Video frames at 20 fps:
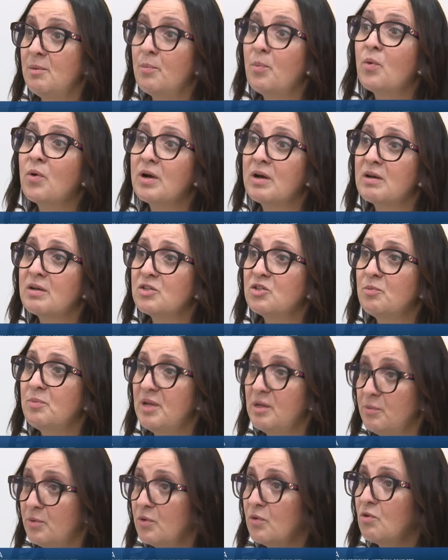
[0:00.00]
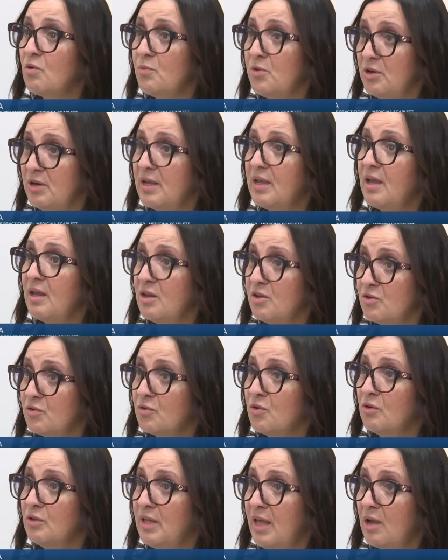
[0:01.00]
important to be able to communicate in
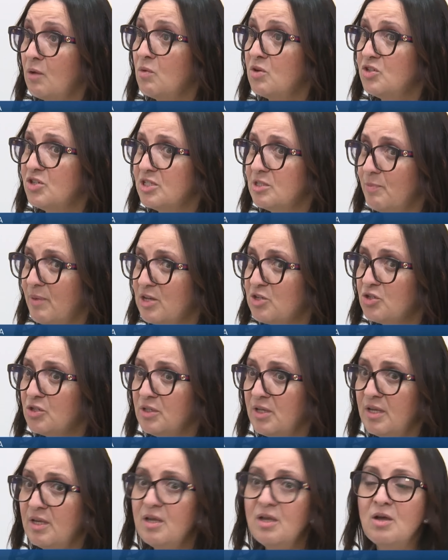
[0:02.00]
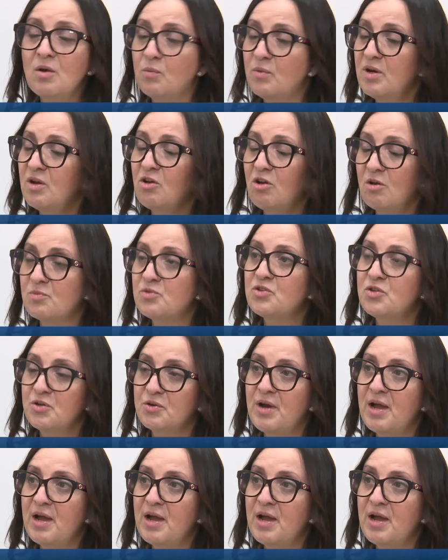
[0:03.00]
your own language, especially when it comes to your